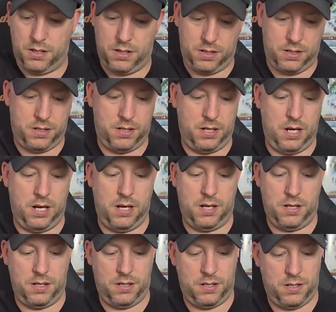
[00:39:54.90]
Let's see.
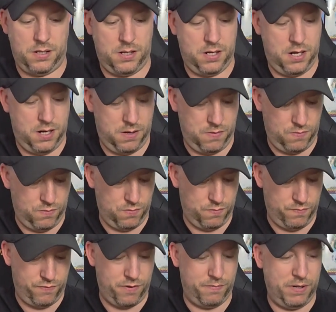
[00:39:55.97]
Hey,
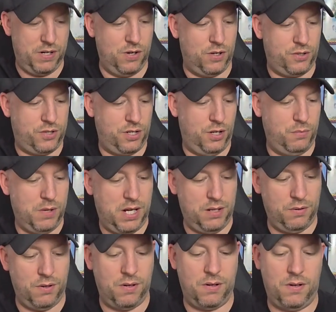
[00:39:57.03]
oh, probably not too
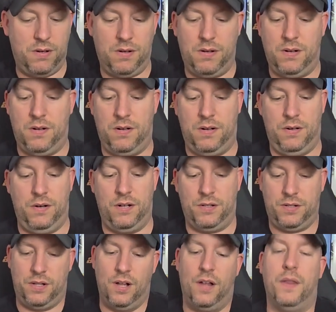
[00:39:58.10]
well. Oh,
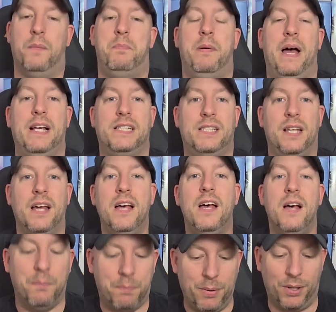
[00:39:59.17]
not the best.
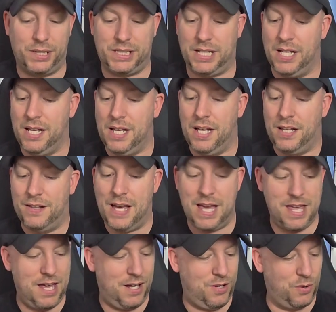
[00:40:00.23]
But
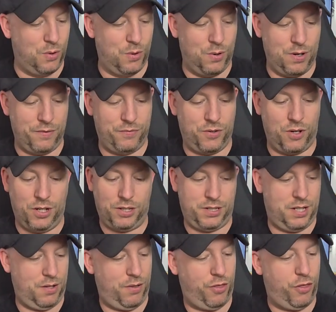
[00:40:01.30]
there you go. I've
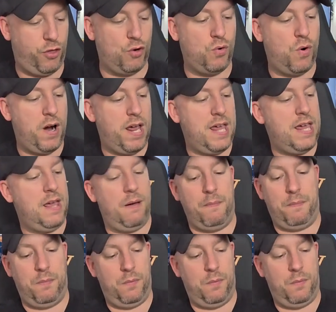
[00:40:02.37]
got three